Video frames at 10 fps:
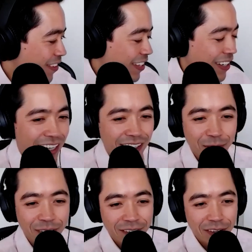the
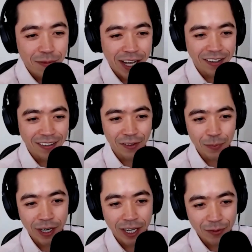VitaTails brand,